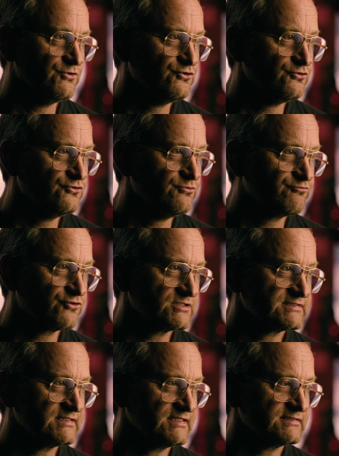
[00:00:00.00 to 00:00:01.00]
But the, the
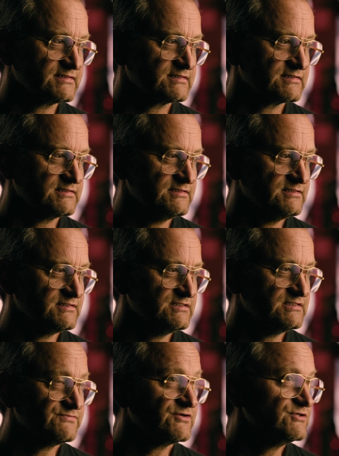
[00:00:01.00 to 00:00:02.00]
process is,
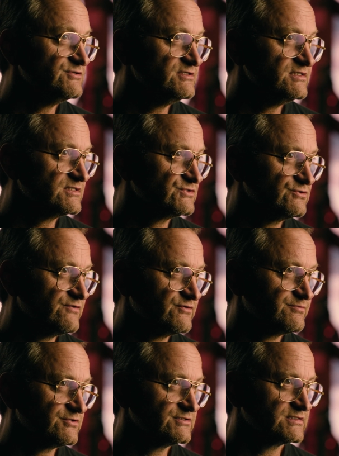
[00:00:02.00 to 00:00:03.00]
is very unique to
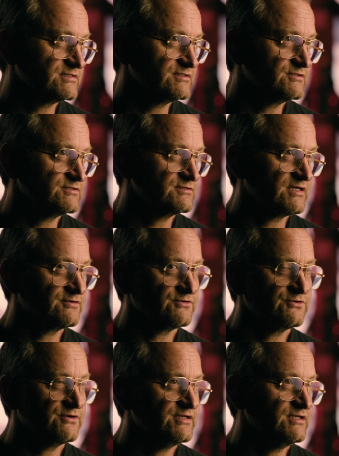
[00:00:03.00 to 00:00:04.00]
every person. I don't
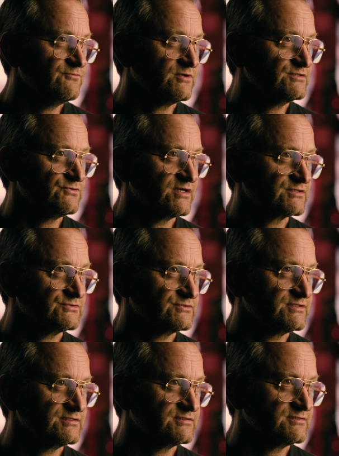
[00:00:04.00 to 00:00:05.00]
know any one director
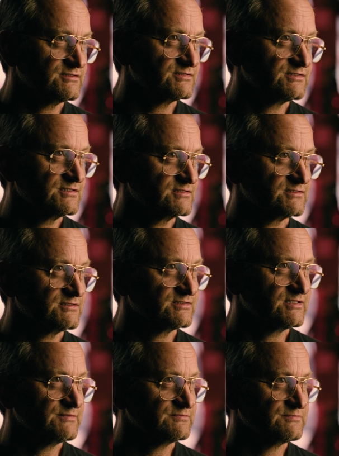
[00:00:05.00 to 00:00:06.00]
that does things the
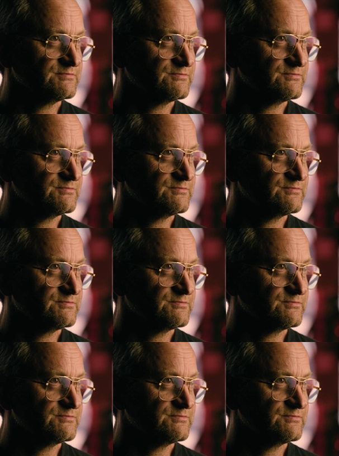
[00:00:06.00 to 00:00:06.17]
same